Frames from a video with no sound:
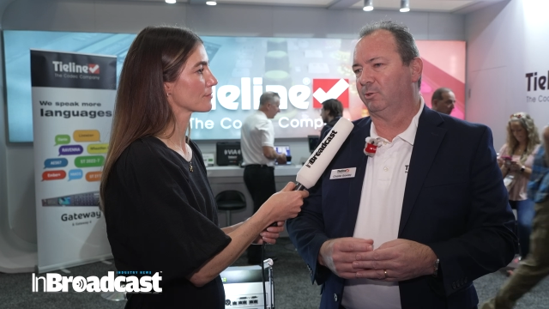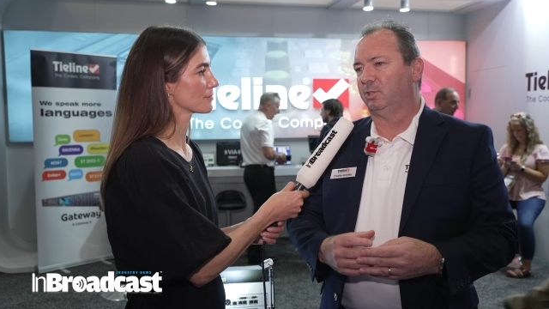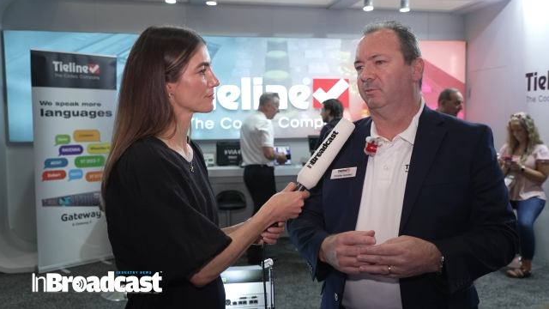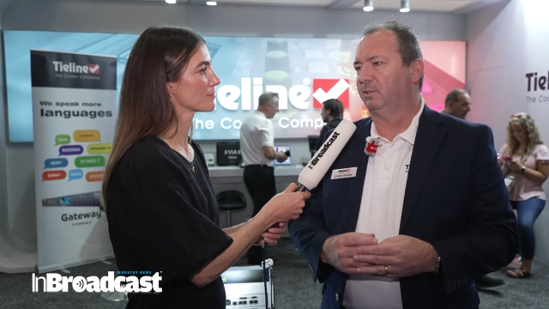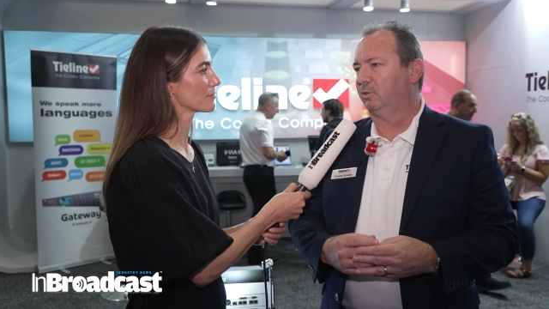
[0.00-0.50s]

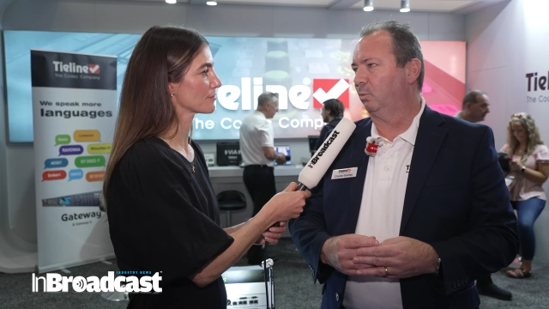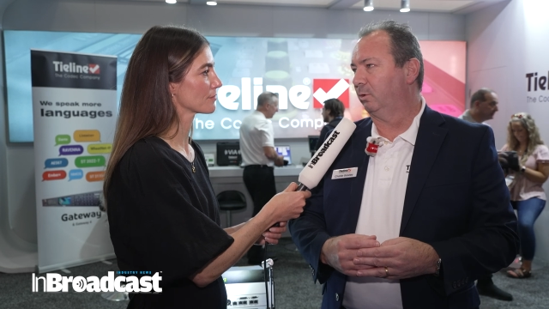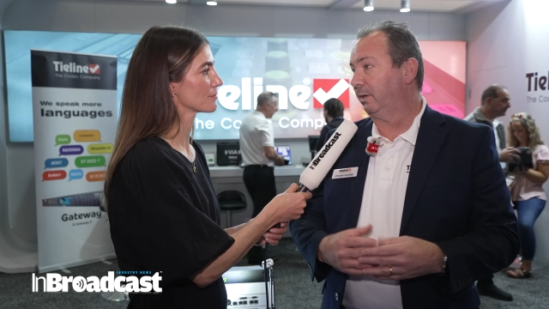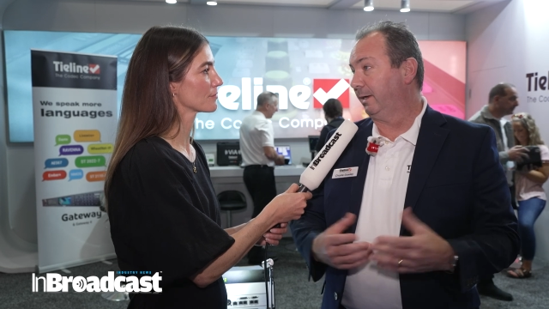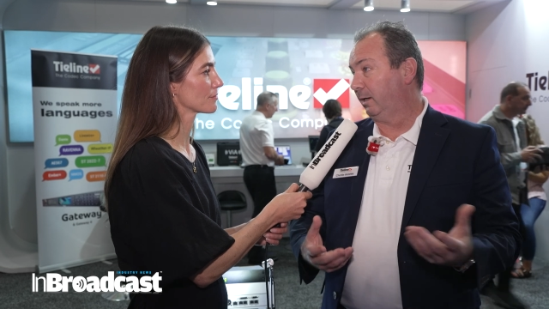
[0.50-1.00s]
Speaker 1: shifting to
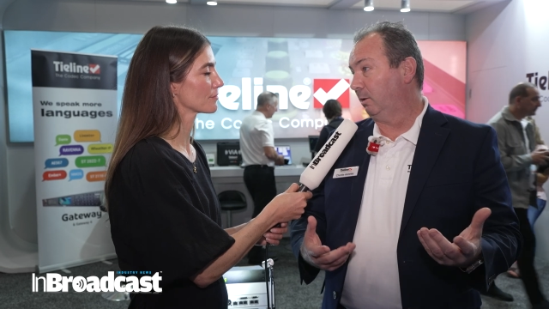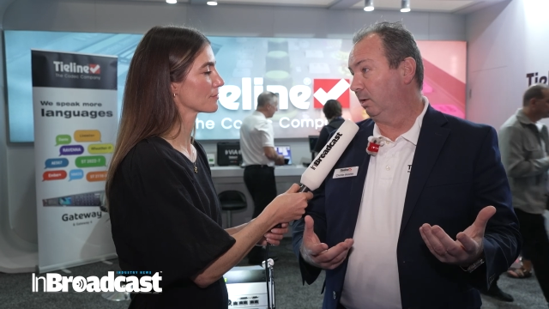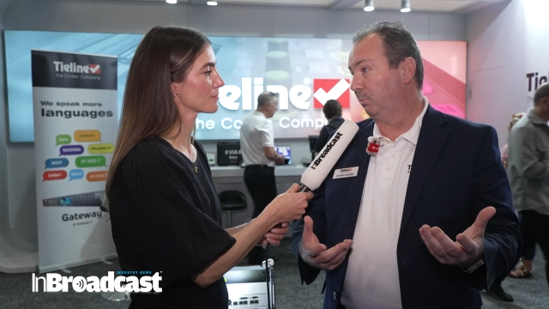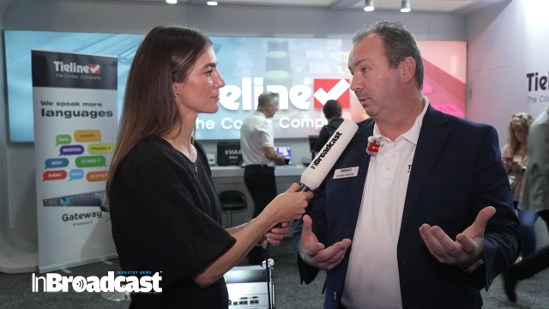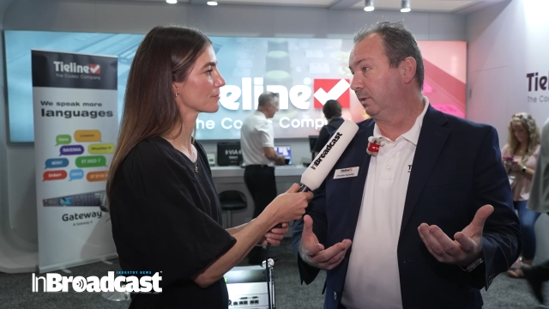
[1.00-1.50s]
more A
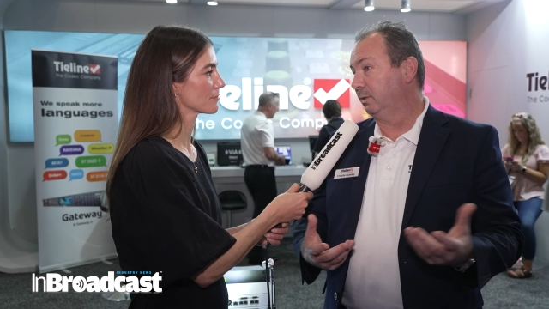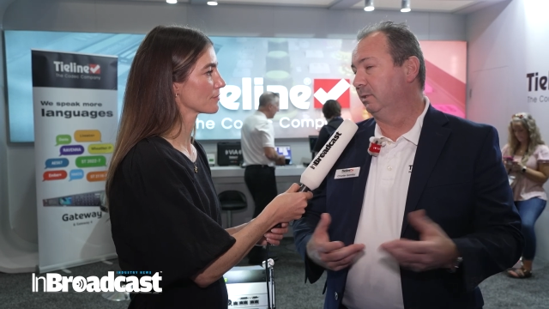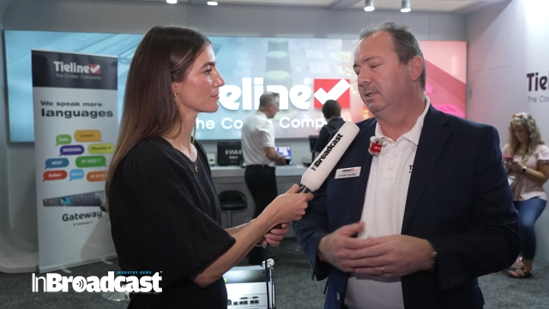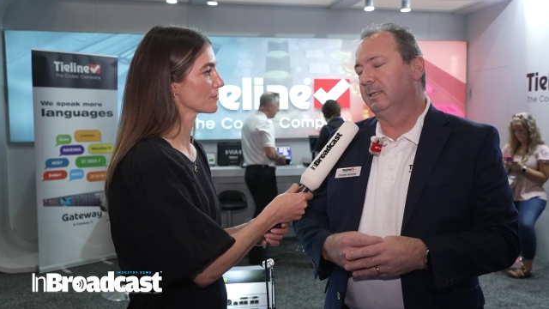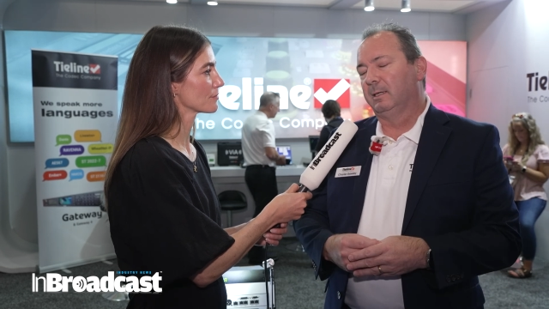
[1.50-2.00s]
O I
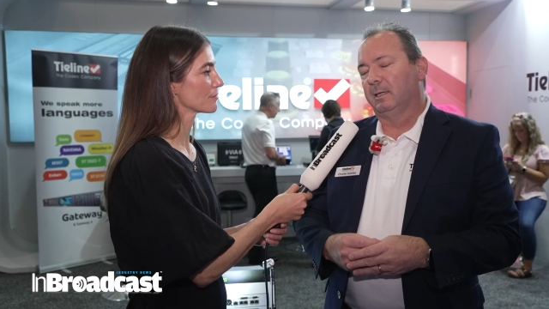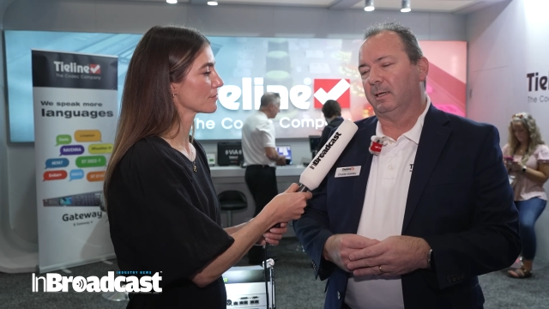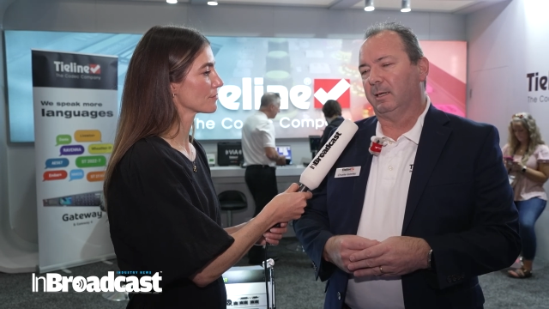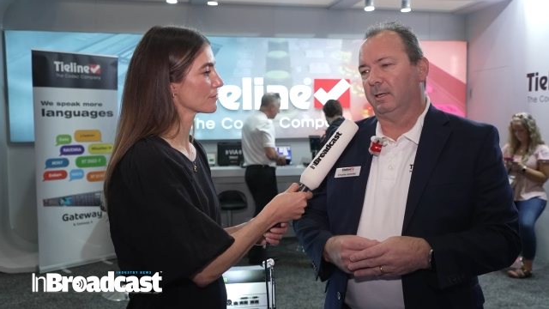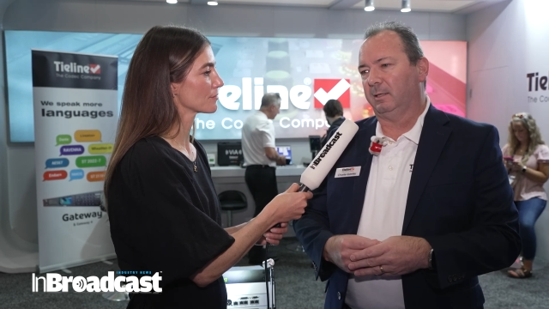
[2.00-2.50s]
P,
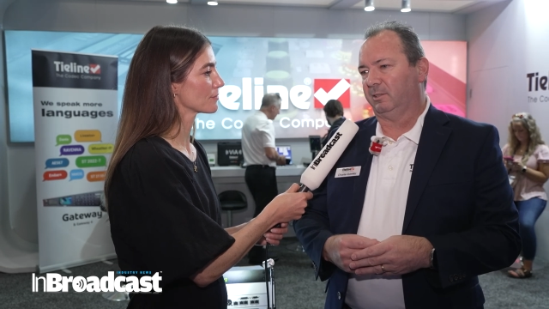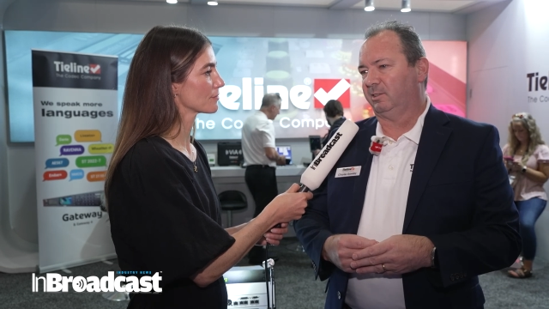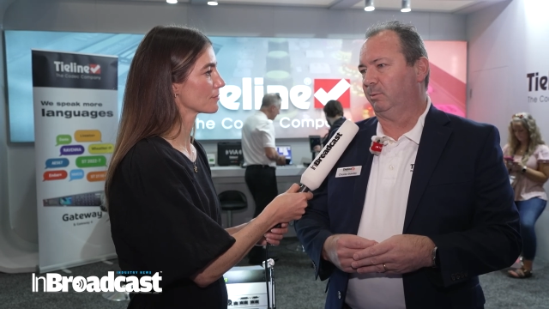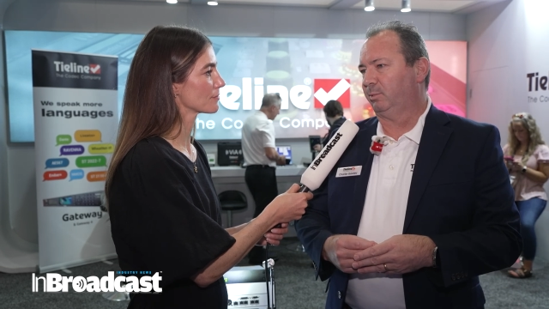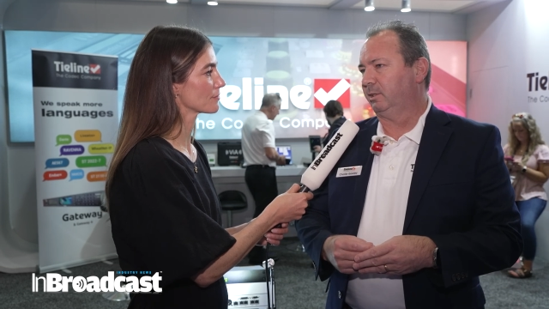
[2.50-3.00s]
uh, and
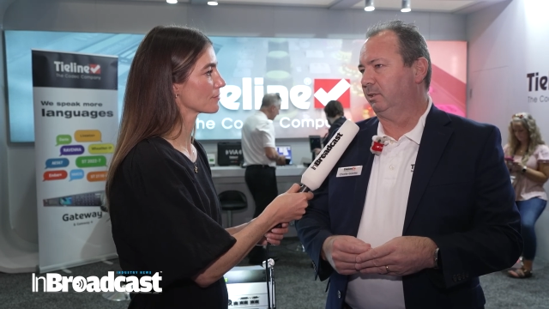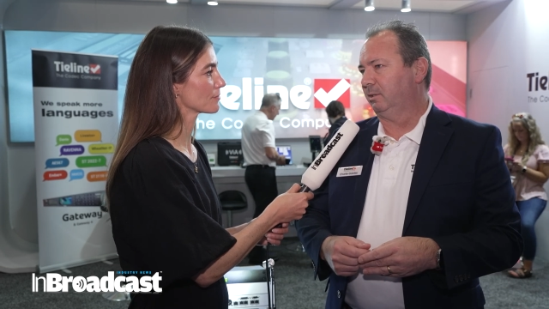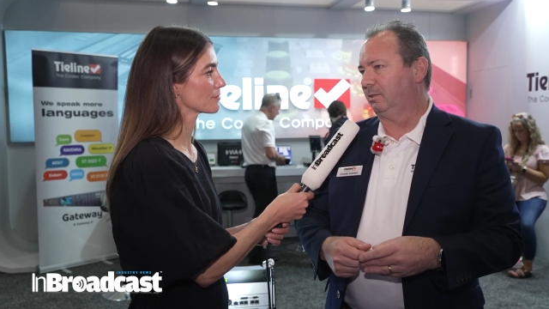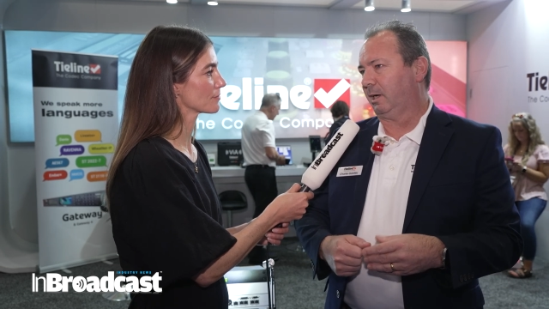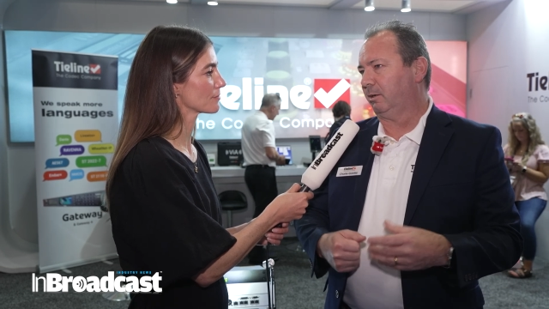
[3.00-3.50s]
that's
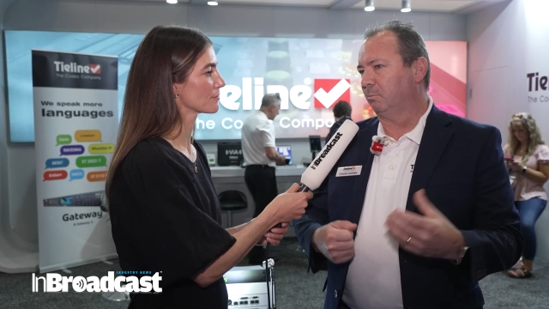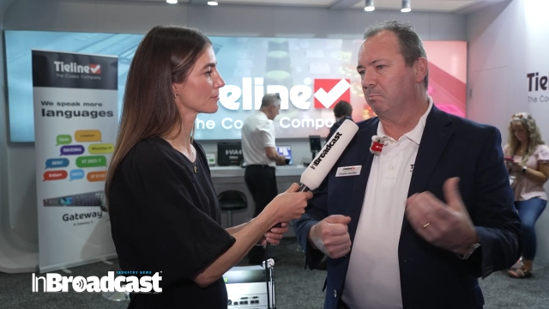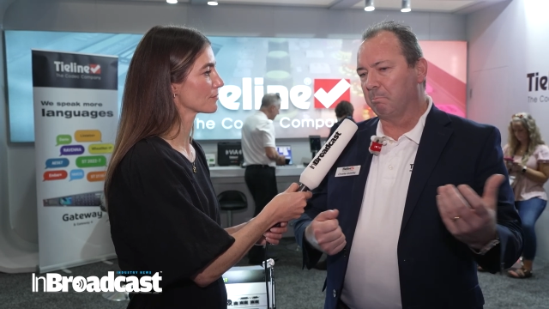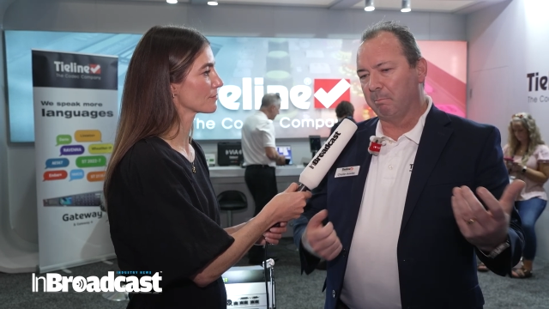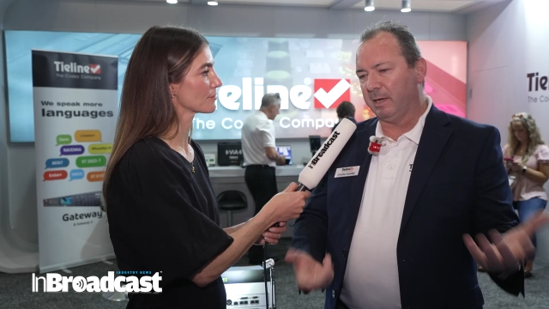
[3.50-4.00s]
simply carrying